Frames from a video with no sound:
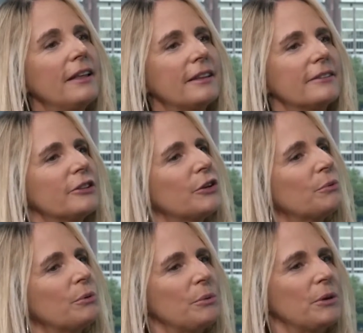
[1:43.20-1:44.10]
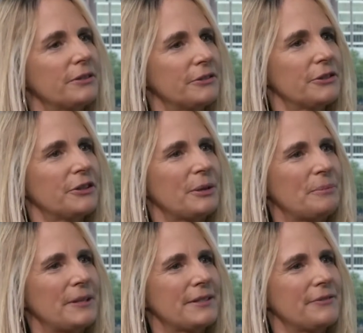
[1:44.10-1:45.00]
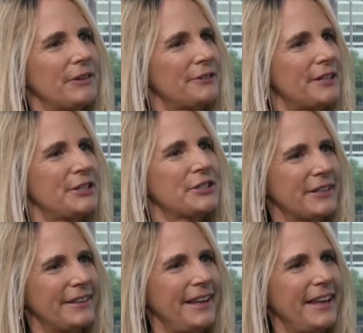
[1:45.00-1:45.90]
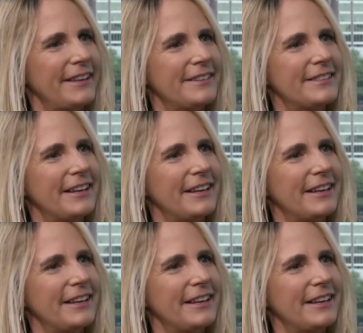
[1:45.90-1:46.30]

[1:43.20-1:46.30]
they said, oh, well, we want to start up this foundation. And